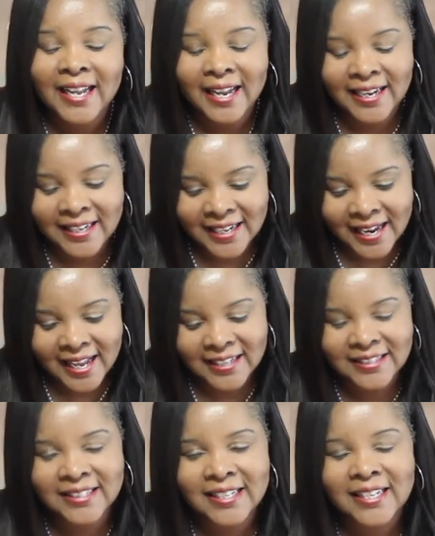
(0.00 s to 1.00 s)
And
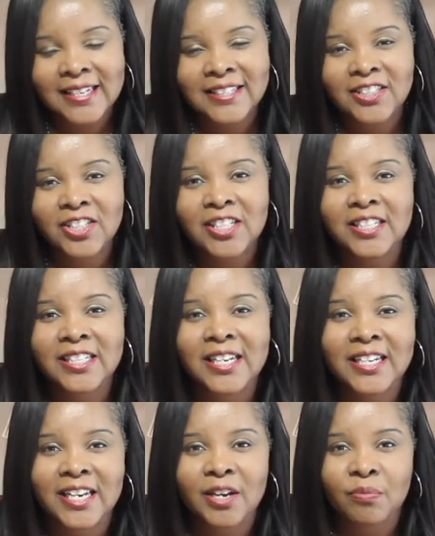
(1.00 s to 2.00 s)
yes, she
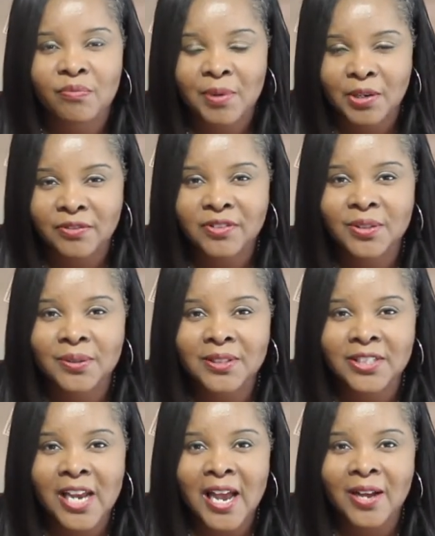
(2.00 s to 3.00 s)
did give birth to
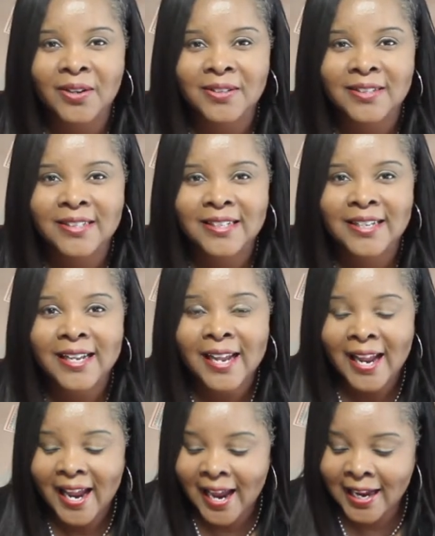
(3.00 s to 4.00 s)
a child.
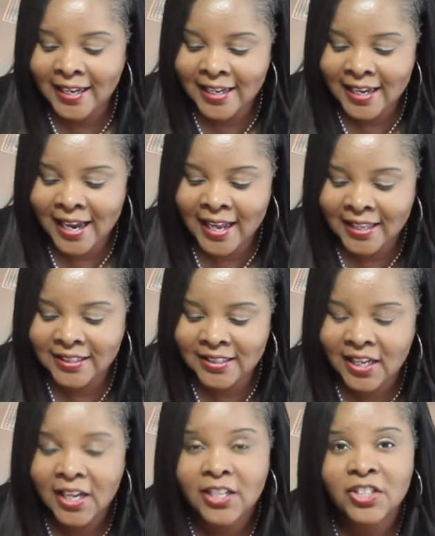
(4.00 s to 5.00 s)
And
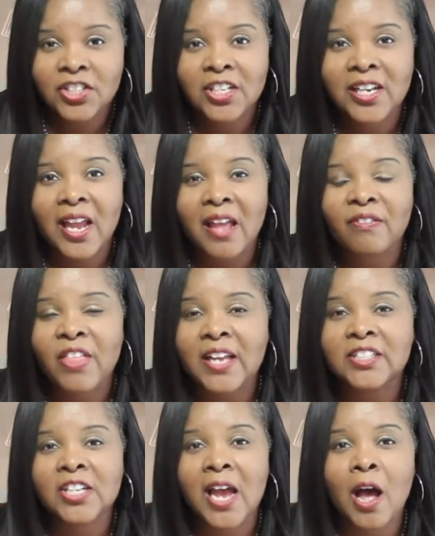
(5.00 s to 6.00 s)
yes, she gave
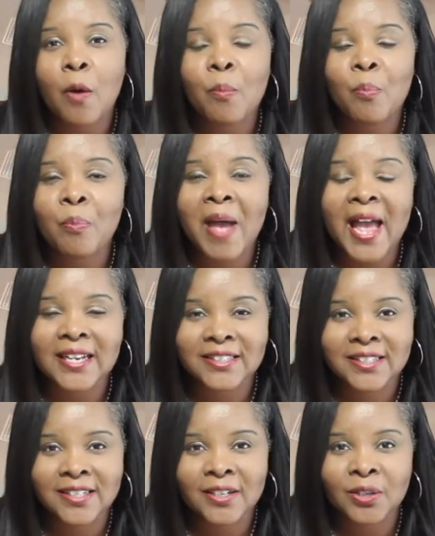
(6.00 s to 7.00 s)
that child back
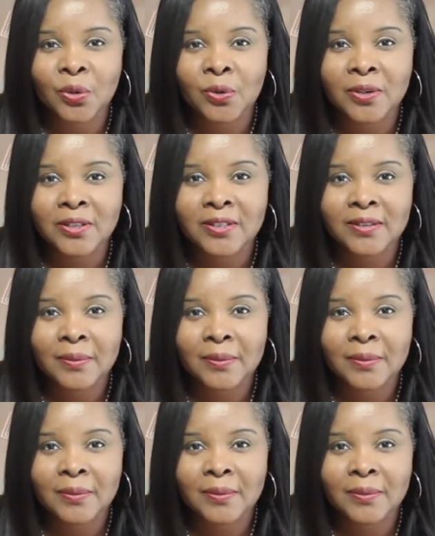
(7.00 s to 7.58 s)
to the Lord.